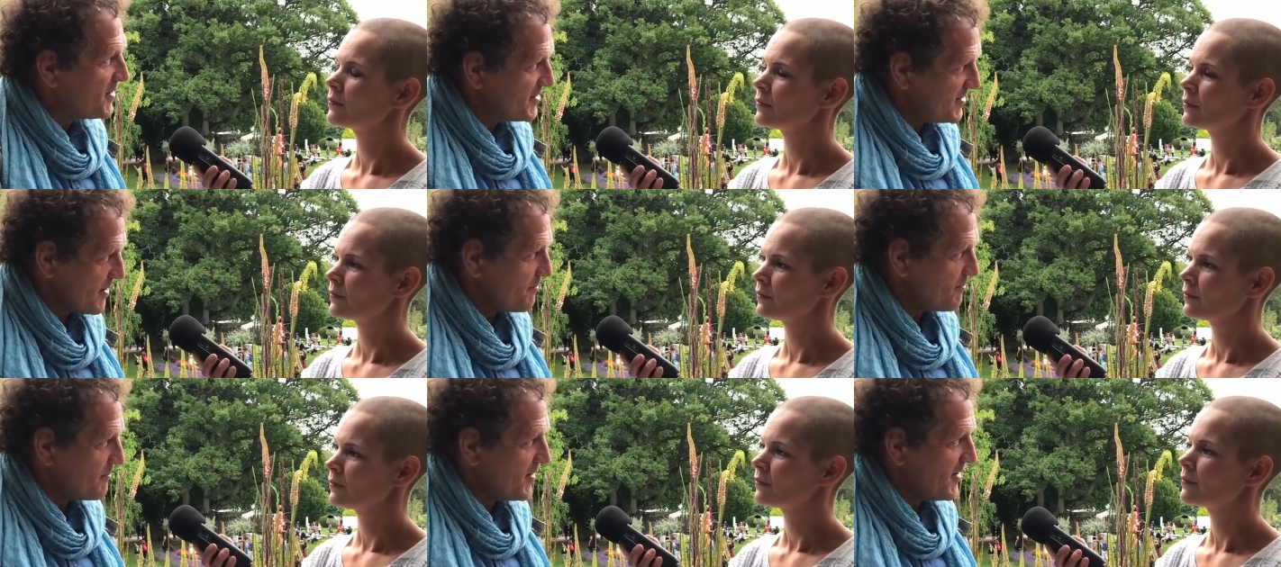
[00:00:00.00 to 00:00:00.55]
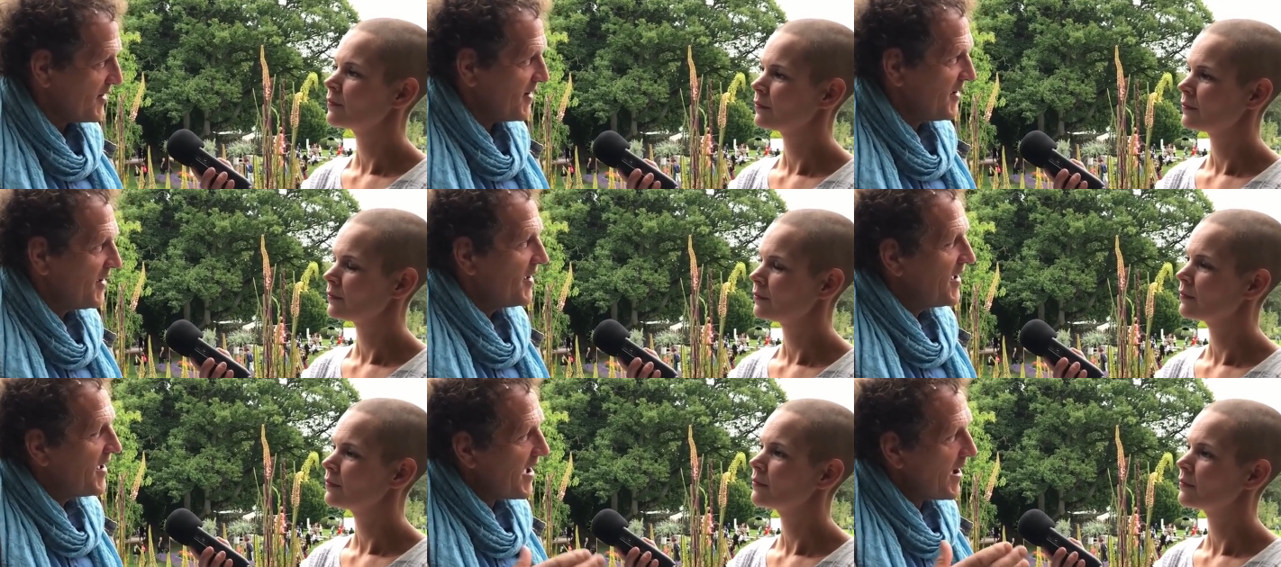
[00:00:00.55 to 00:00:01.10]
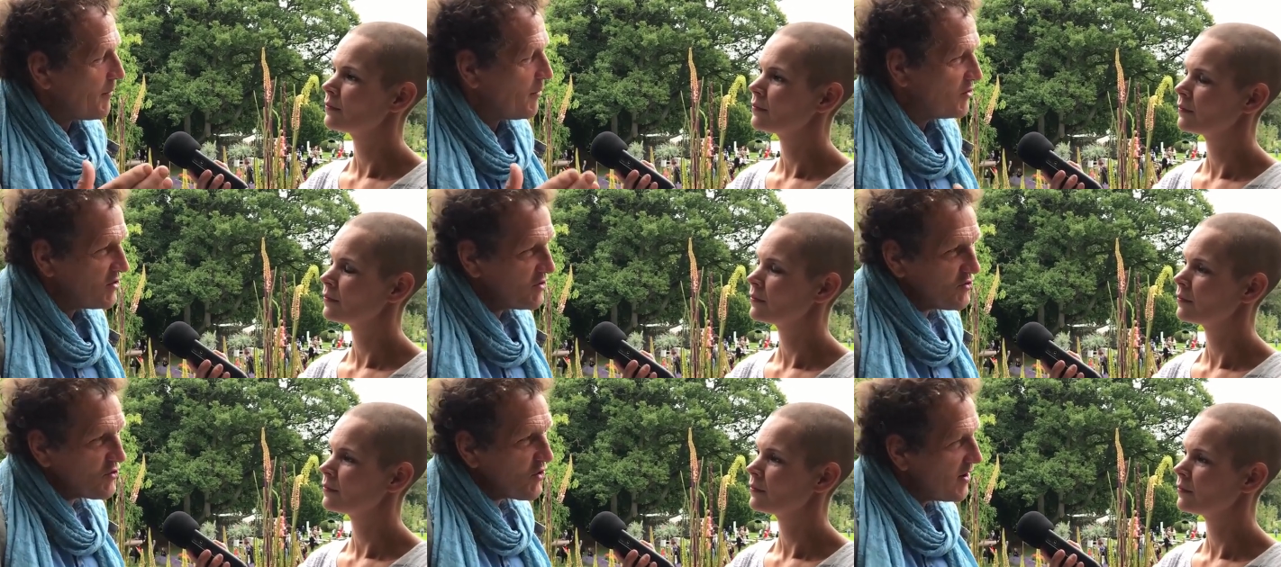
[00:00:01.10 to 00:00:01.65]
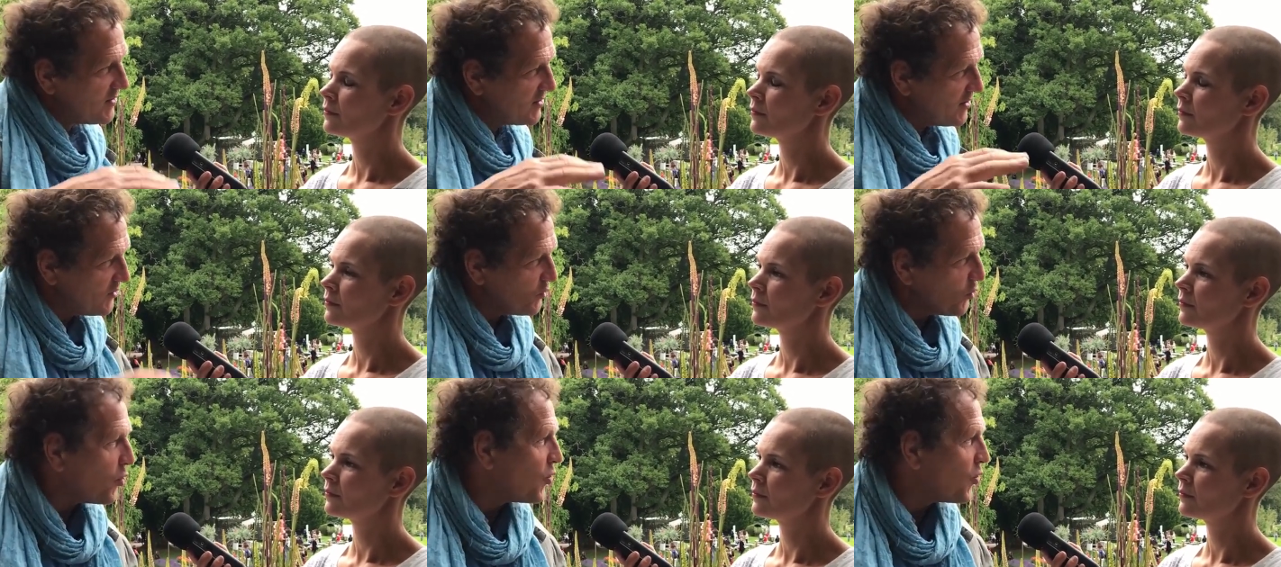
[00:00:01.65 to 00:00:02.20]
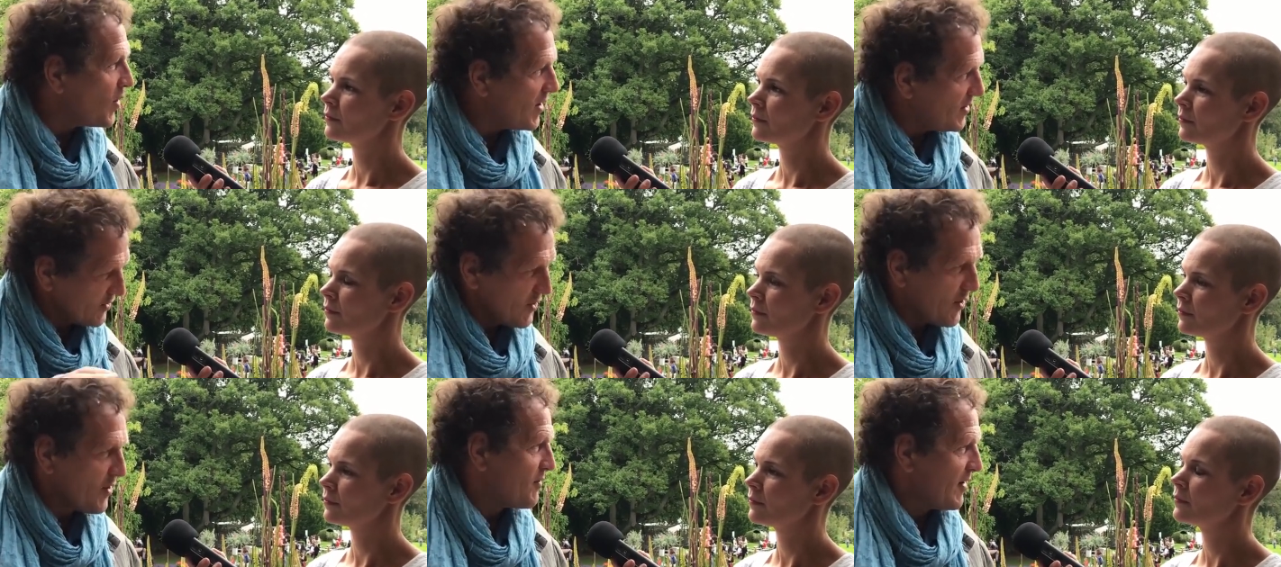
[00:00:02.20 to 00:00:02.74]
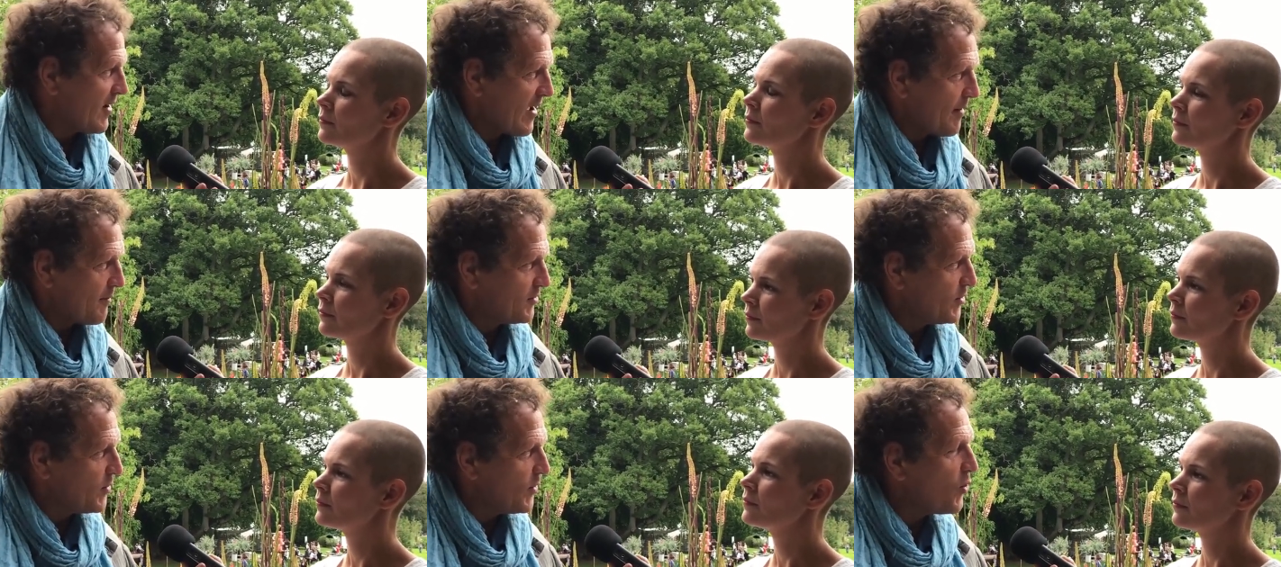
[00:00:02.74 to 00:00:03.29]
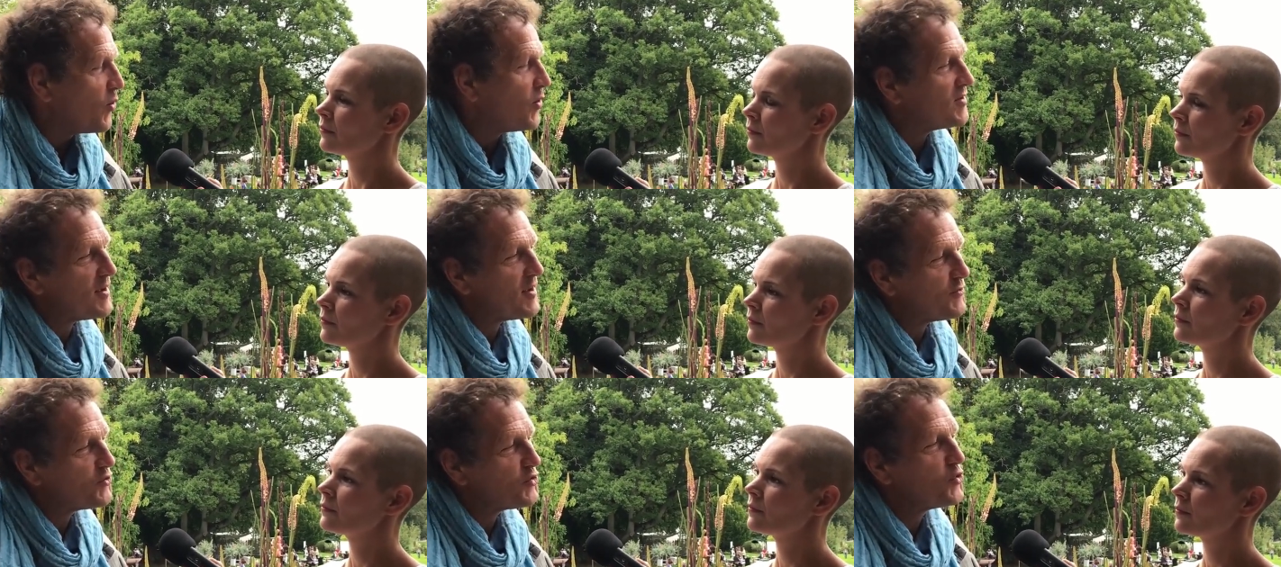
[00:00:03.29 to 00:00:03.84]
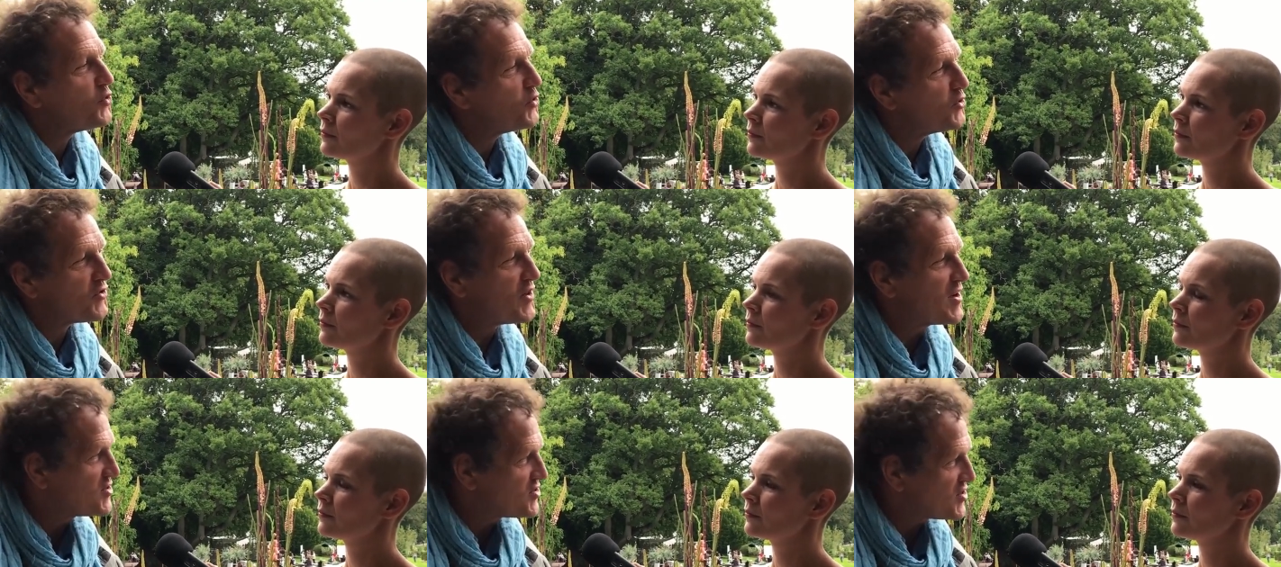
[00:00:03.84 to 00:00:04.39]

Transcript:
Speaker 1: December, and we just try and so there's always an overlap. So we always have two or three